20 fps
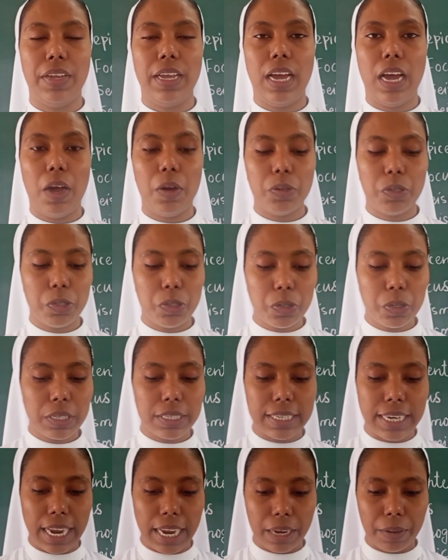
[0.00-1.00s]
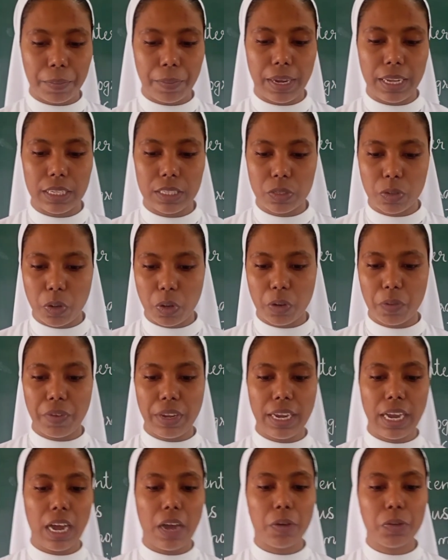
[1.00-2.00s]
We have to take place, or
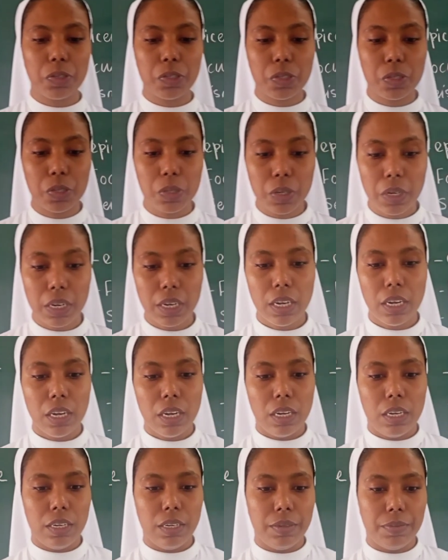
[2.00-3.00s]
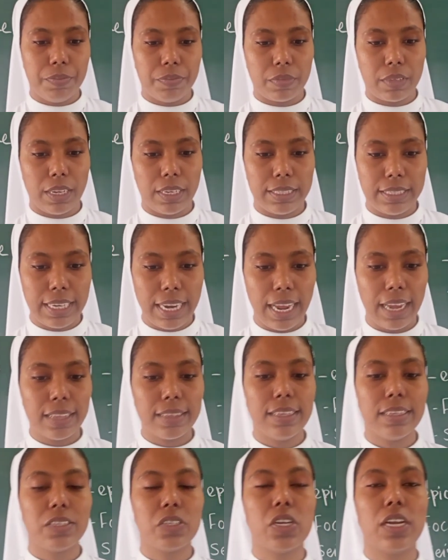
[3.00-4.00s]
we have to
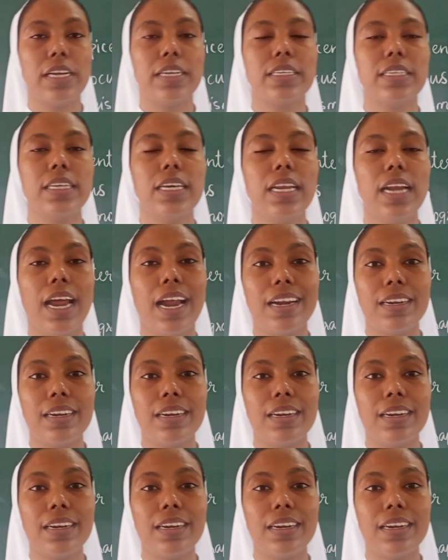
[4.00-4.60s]
take the shelter